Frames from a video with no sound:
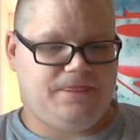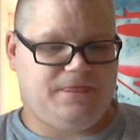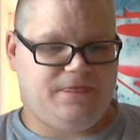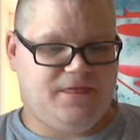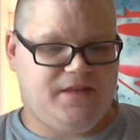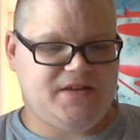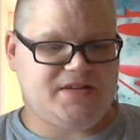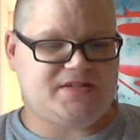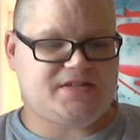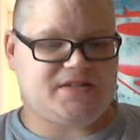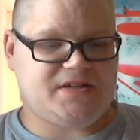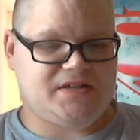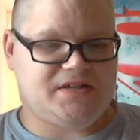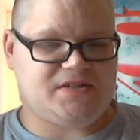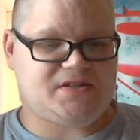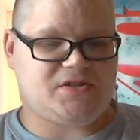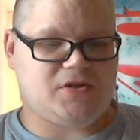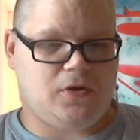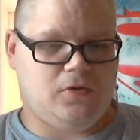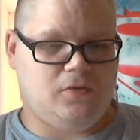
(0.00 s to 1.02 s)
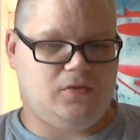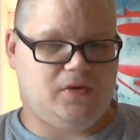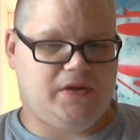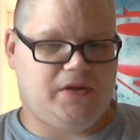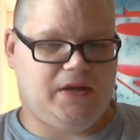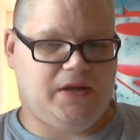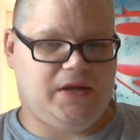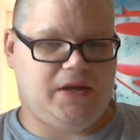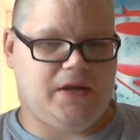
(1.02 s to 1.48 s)
this is
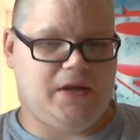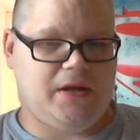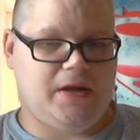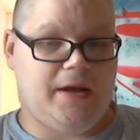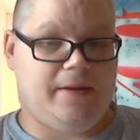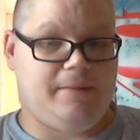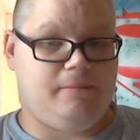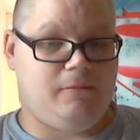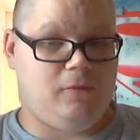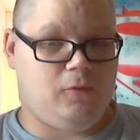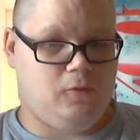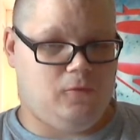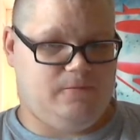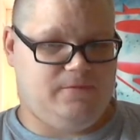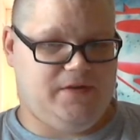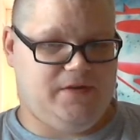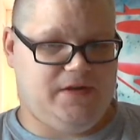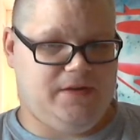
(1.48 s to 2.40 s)
only a movie.